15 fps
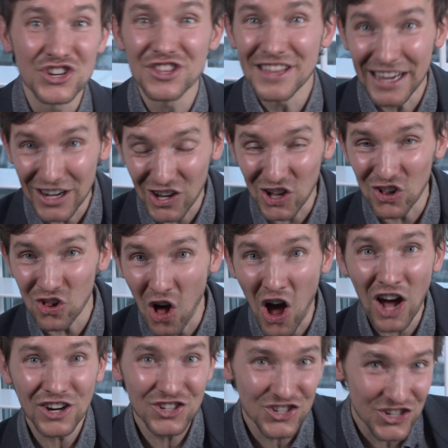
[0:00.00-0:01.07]
that
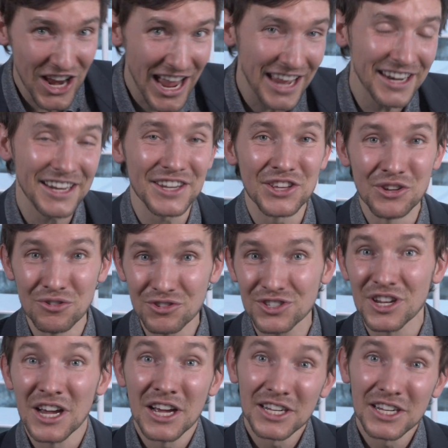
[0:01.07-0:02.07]
Claude Shannon used